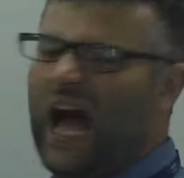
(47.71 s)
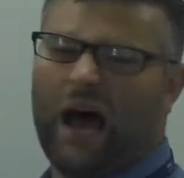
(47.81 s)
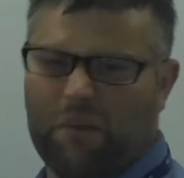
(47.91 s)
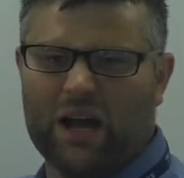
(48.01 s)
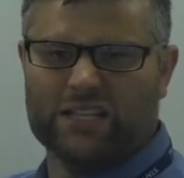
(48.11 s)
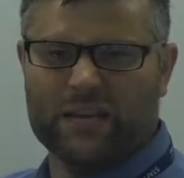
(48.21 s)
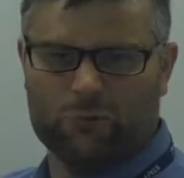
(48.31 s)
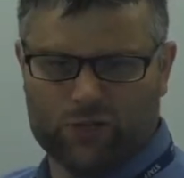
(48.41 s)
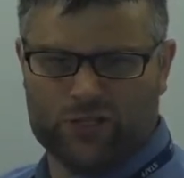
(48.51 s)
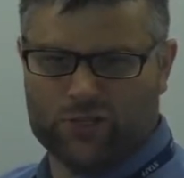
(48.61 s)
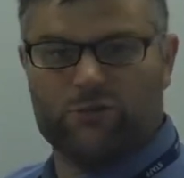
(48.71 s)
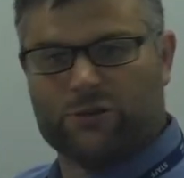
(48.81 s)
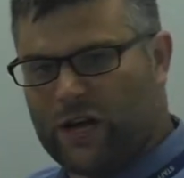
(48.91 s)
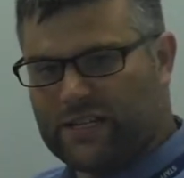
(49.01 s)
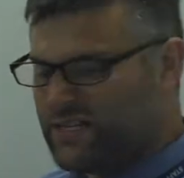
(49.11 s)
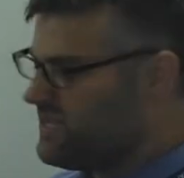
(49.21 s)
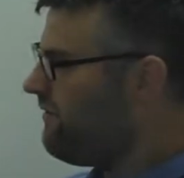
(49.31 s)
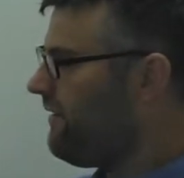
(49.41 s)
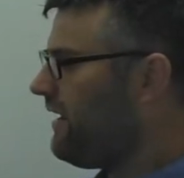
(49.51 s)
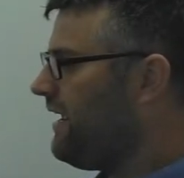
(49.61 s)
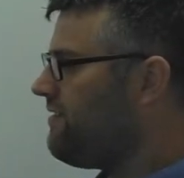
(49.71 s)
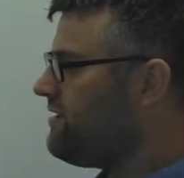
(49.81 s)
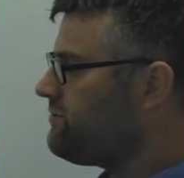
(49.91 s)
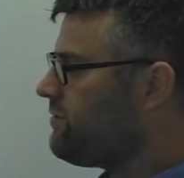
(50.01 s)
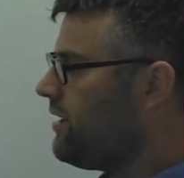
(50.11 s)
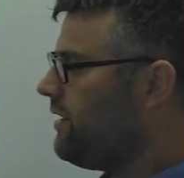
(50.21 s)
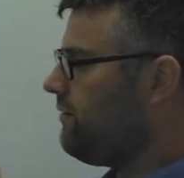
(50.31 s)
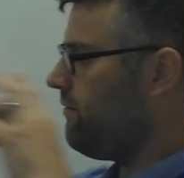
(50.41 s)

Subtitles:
I might take 1 or 2 tries to see if I can get this right.